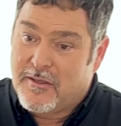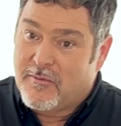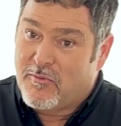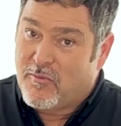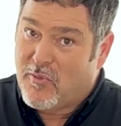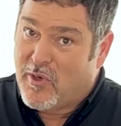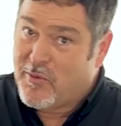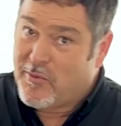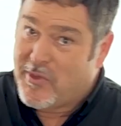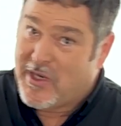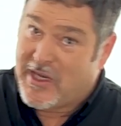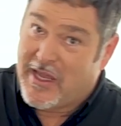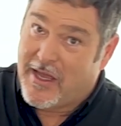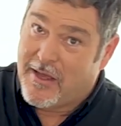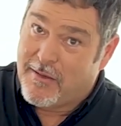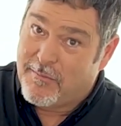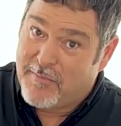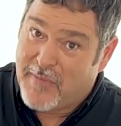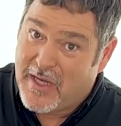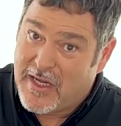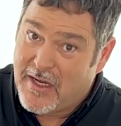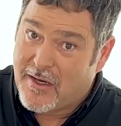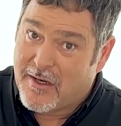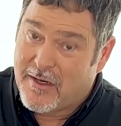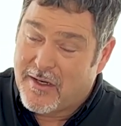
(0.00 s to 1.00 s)
when we got
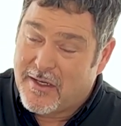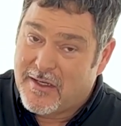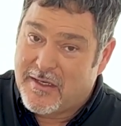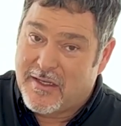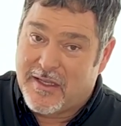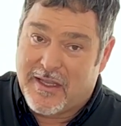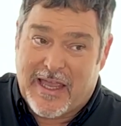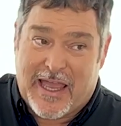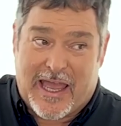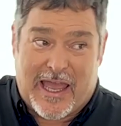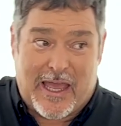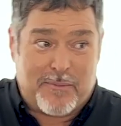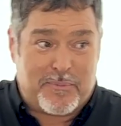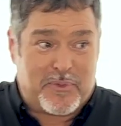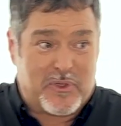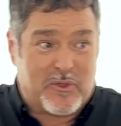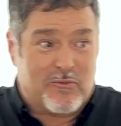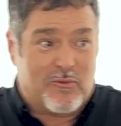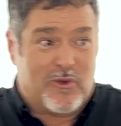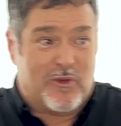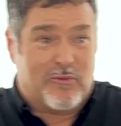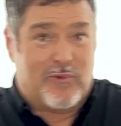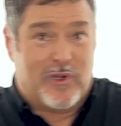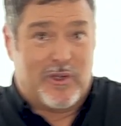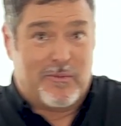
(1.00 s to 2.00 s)
married. It
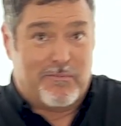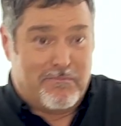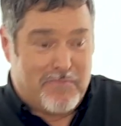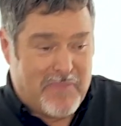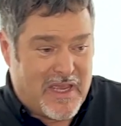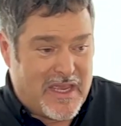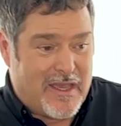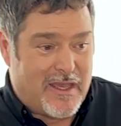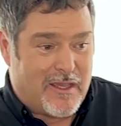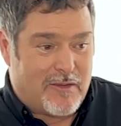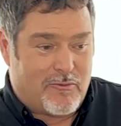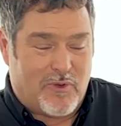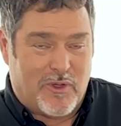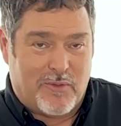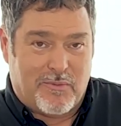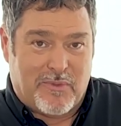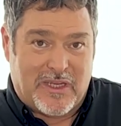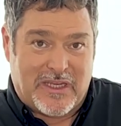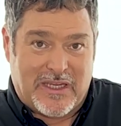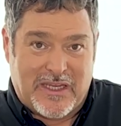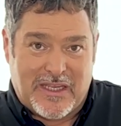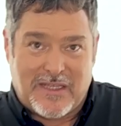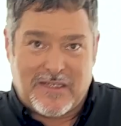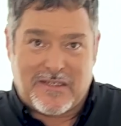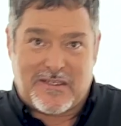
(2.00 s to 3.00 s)
happened when we met. We
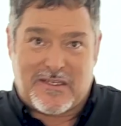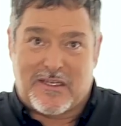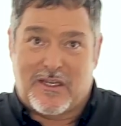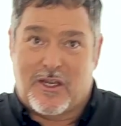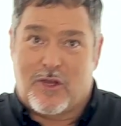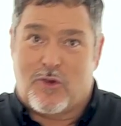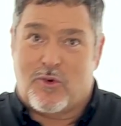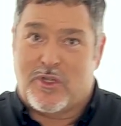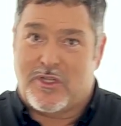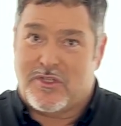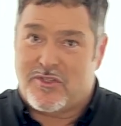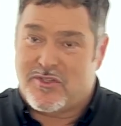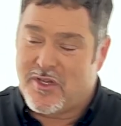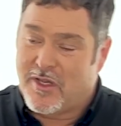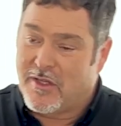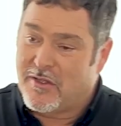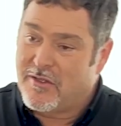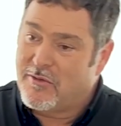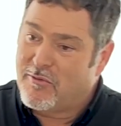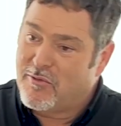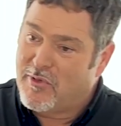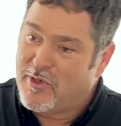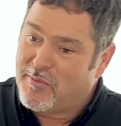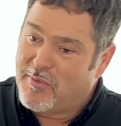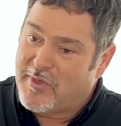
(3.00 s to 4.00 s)
began to know each other,
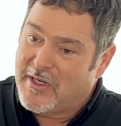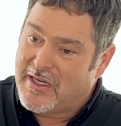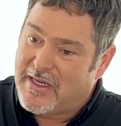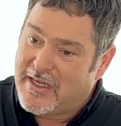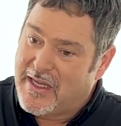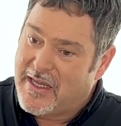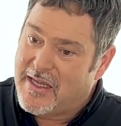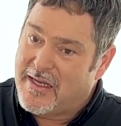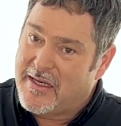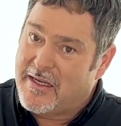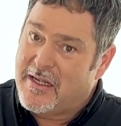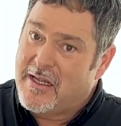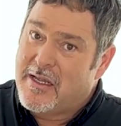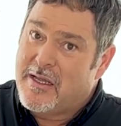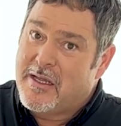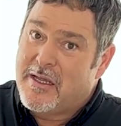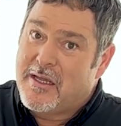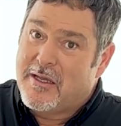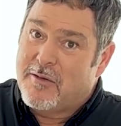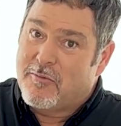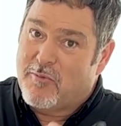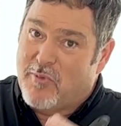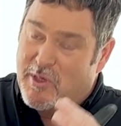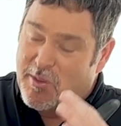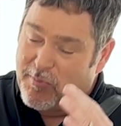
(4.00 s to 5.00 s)
and we began,
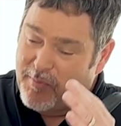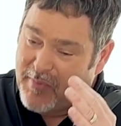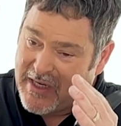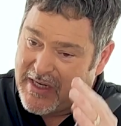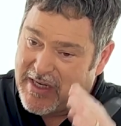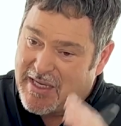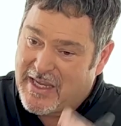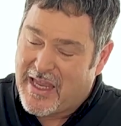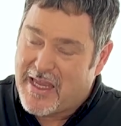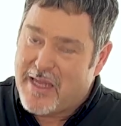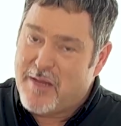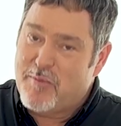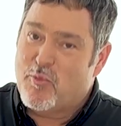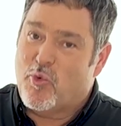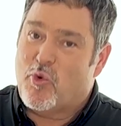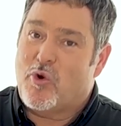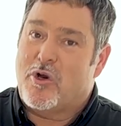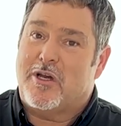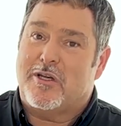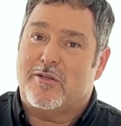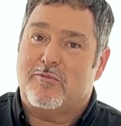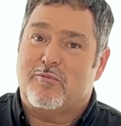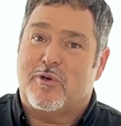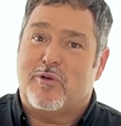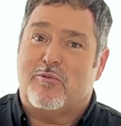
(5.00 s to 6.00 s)
we became
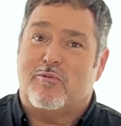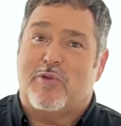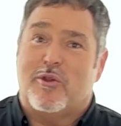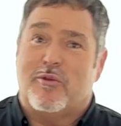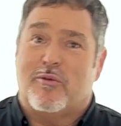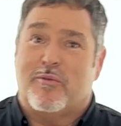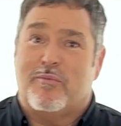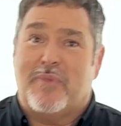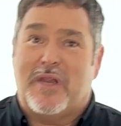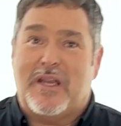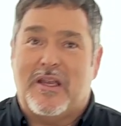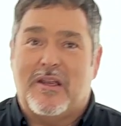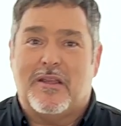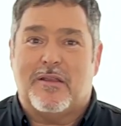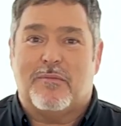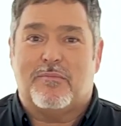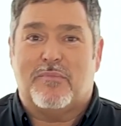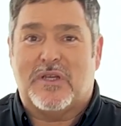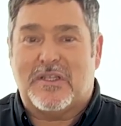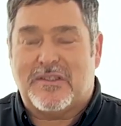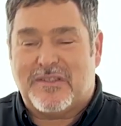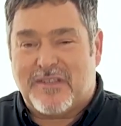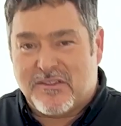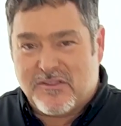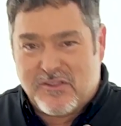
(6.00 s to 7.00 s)
one when we were married.
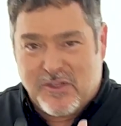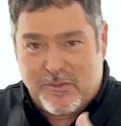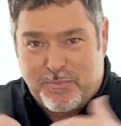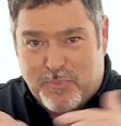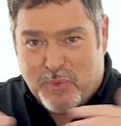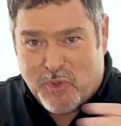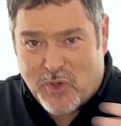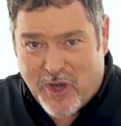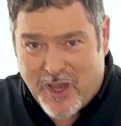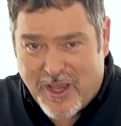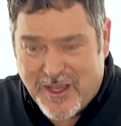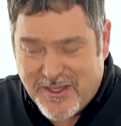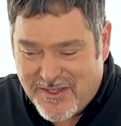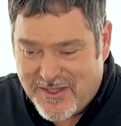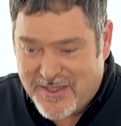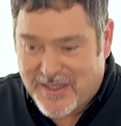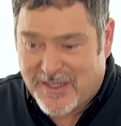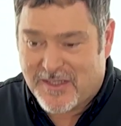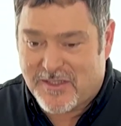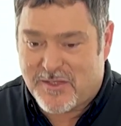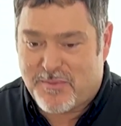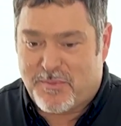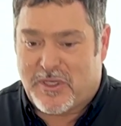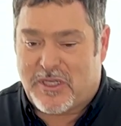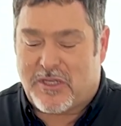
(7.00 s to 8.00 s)
But there's a
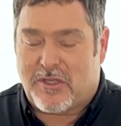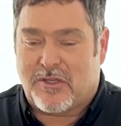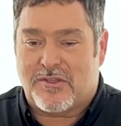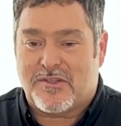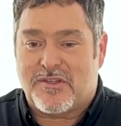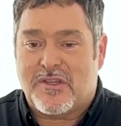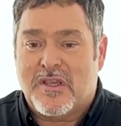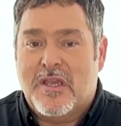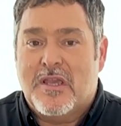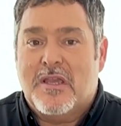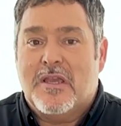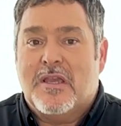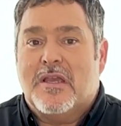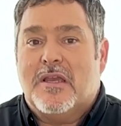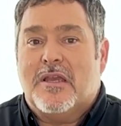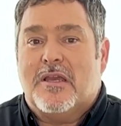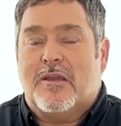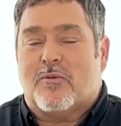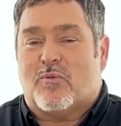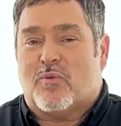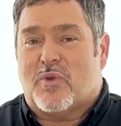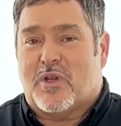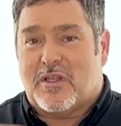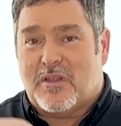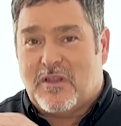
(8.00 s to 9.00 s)
process, because
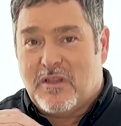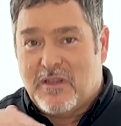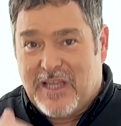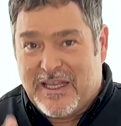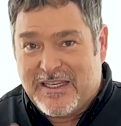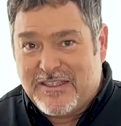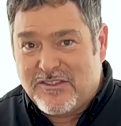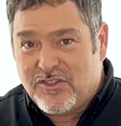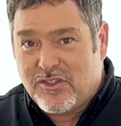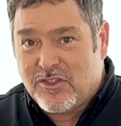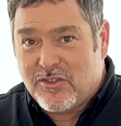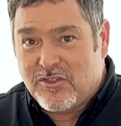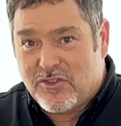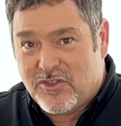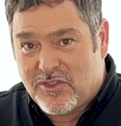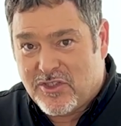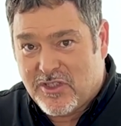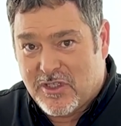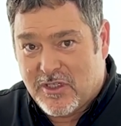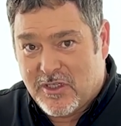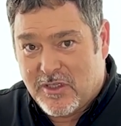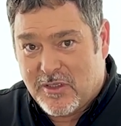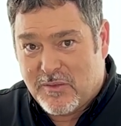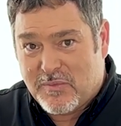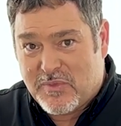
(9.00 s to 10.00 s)

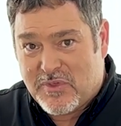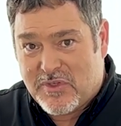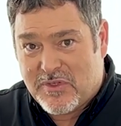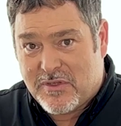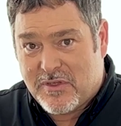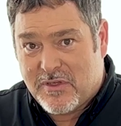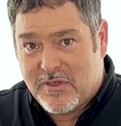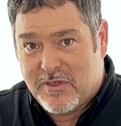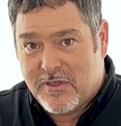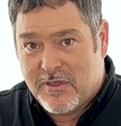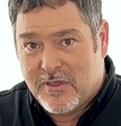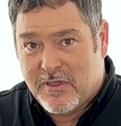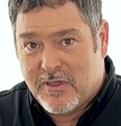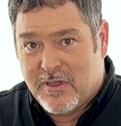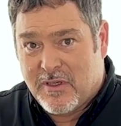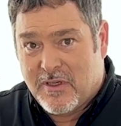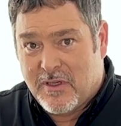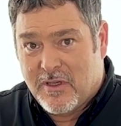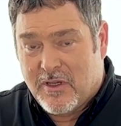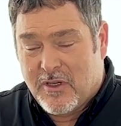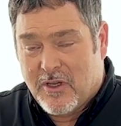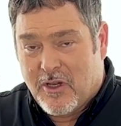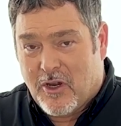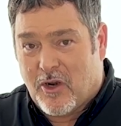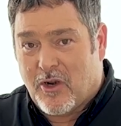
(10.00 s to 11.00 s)
relationships
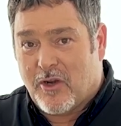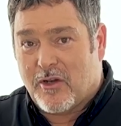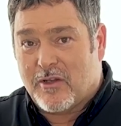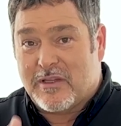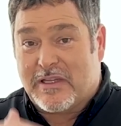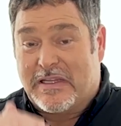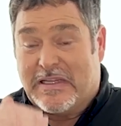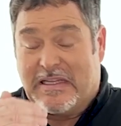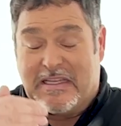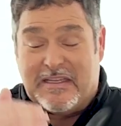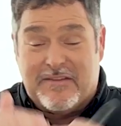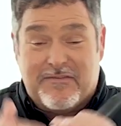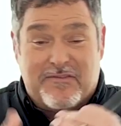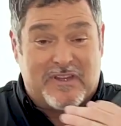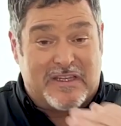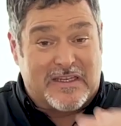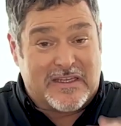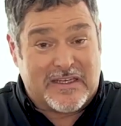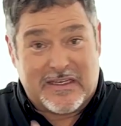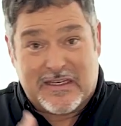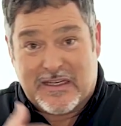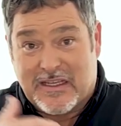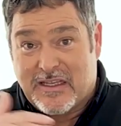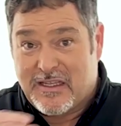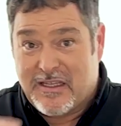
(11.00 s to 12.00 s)
are
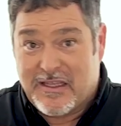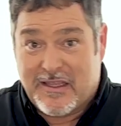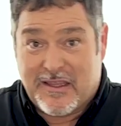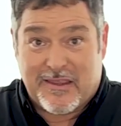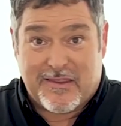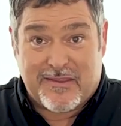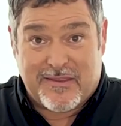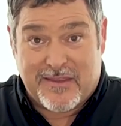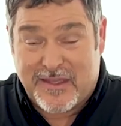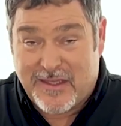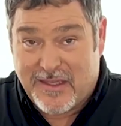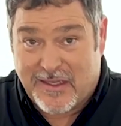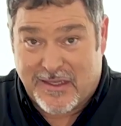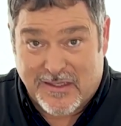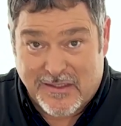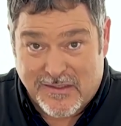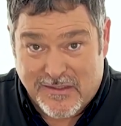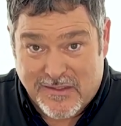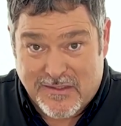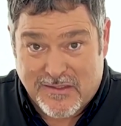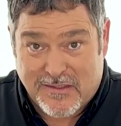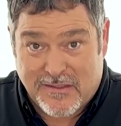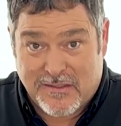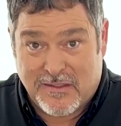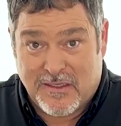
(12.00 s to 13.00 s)
living
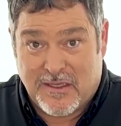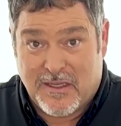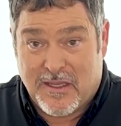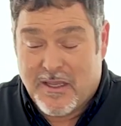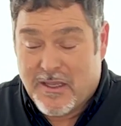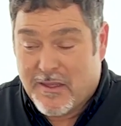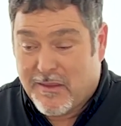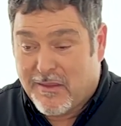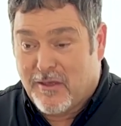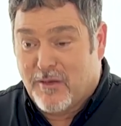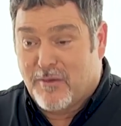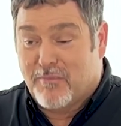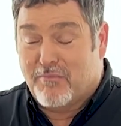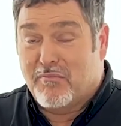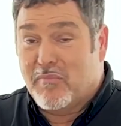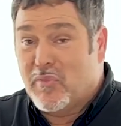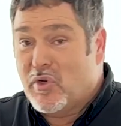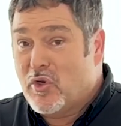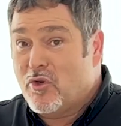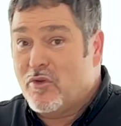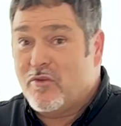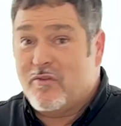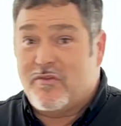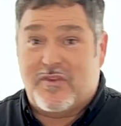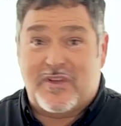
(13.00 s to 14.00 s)
things. They're
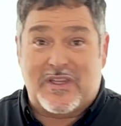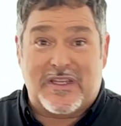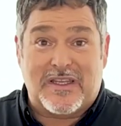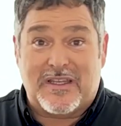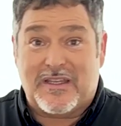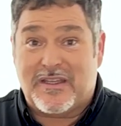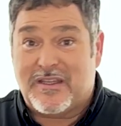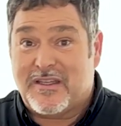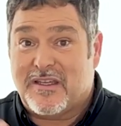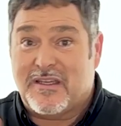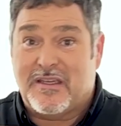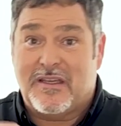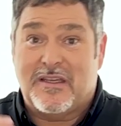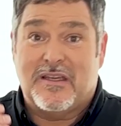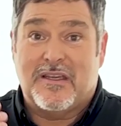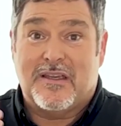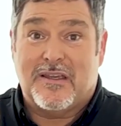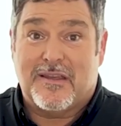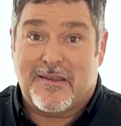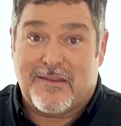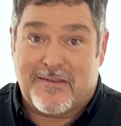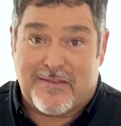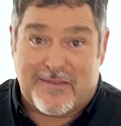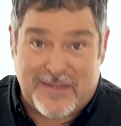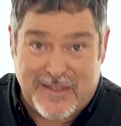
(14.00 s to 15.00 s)
moving
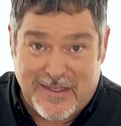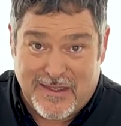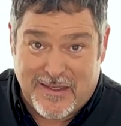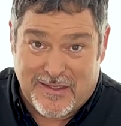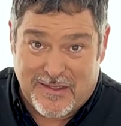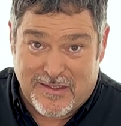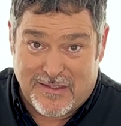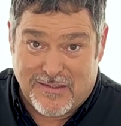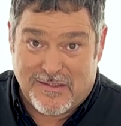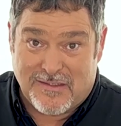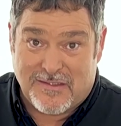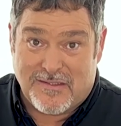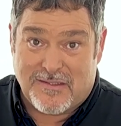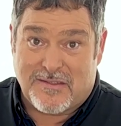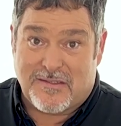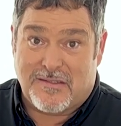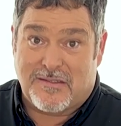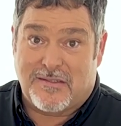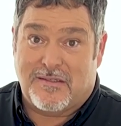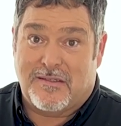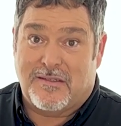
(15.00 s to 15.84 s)
things.